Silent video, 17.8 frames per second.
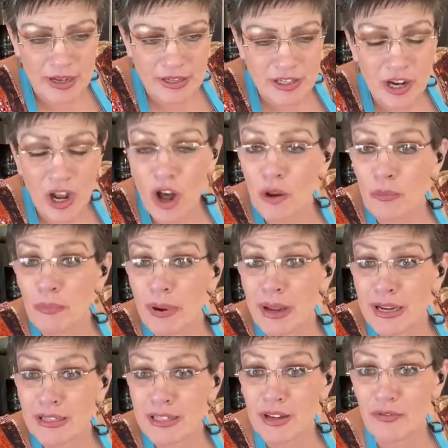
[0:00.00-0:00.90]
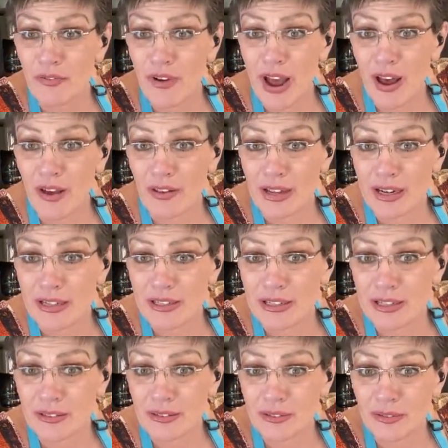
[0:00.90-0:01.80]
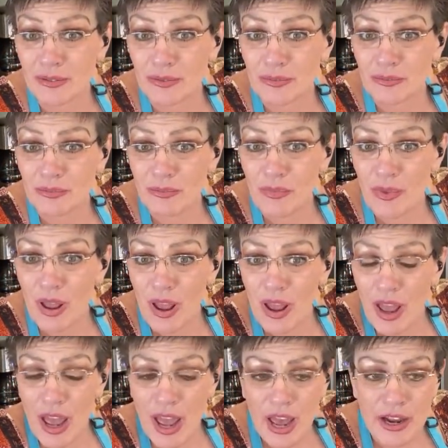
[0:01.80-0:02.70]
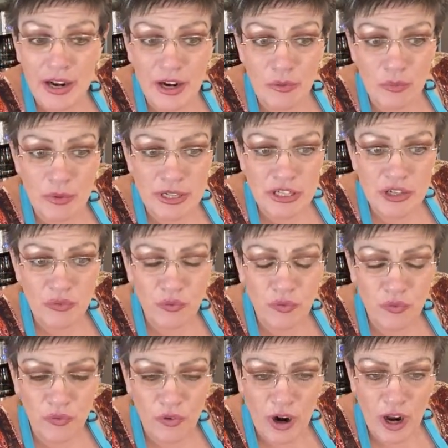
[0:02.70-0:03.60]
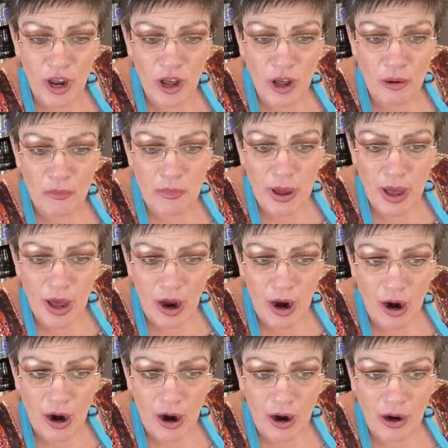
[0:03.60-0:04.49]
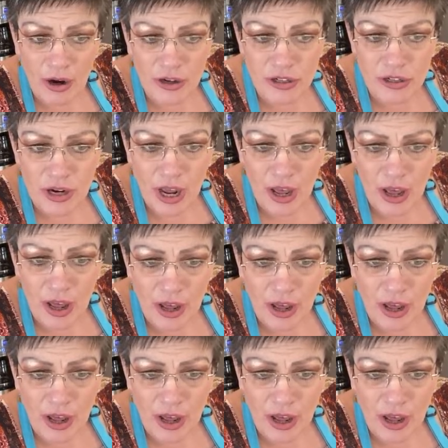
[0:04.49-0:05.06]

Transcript: it's called Peaks and Valleys. And it was from our